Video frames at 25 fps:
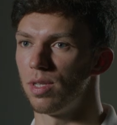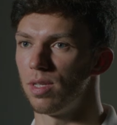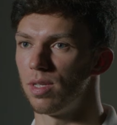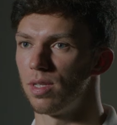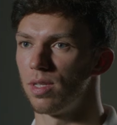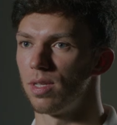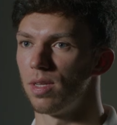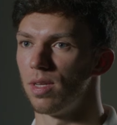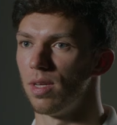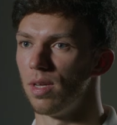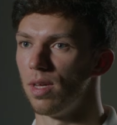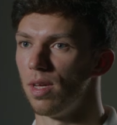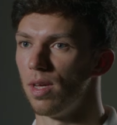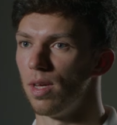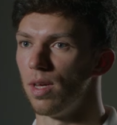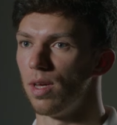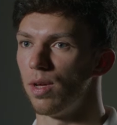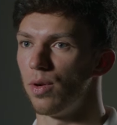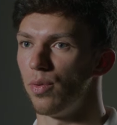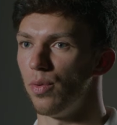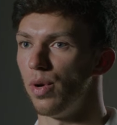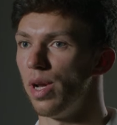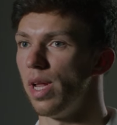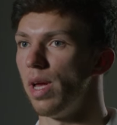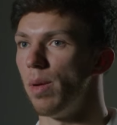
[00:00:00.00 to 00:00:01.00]
is
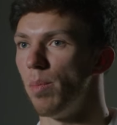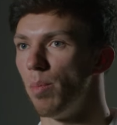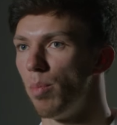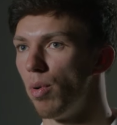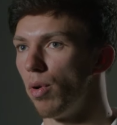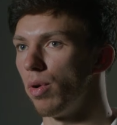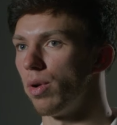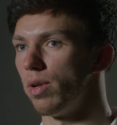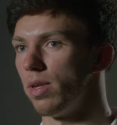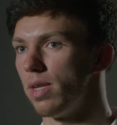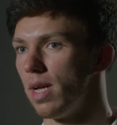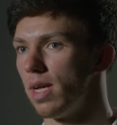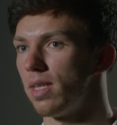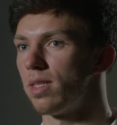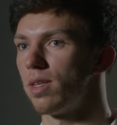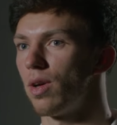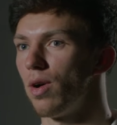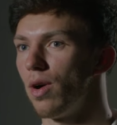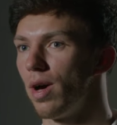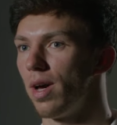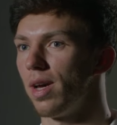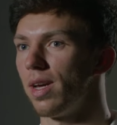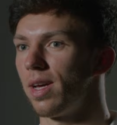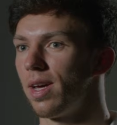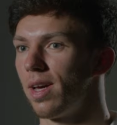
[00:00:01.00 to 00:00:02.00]
really important. That's
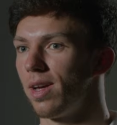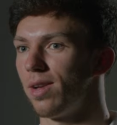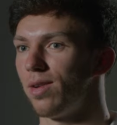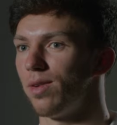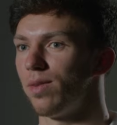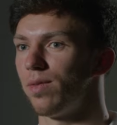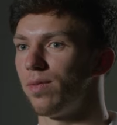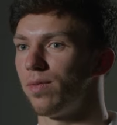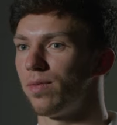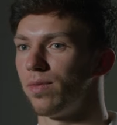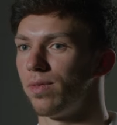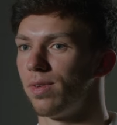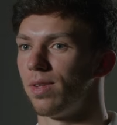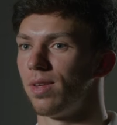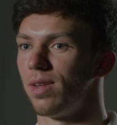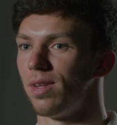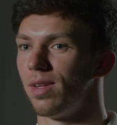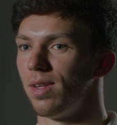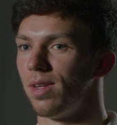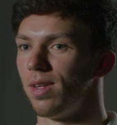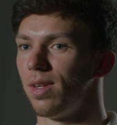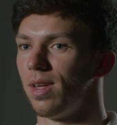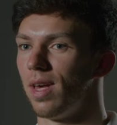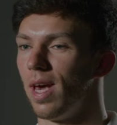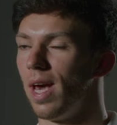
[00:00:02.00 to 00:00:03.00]
how I kind of
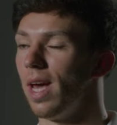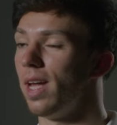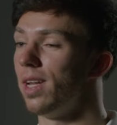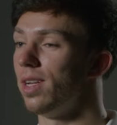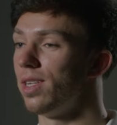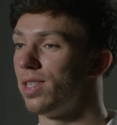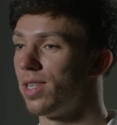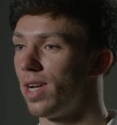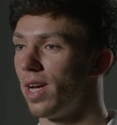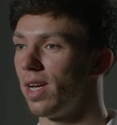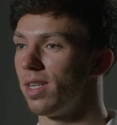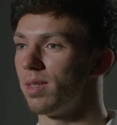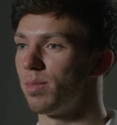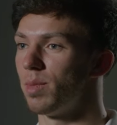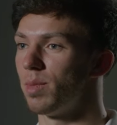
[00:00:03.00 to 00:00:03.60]
energize